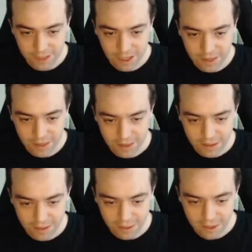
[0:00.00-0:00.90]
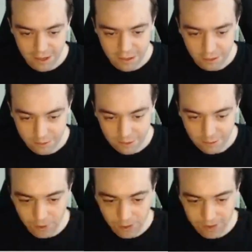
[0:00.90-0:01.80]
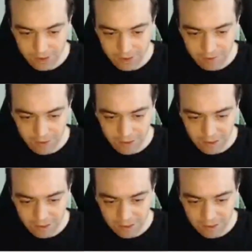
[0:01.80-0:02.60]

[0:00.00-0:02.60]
death. There'll be more, definitely.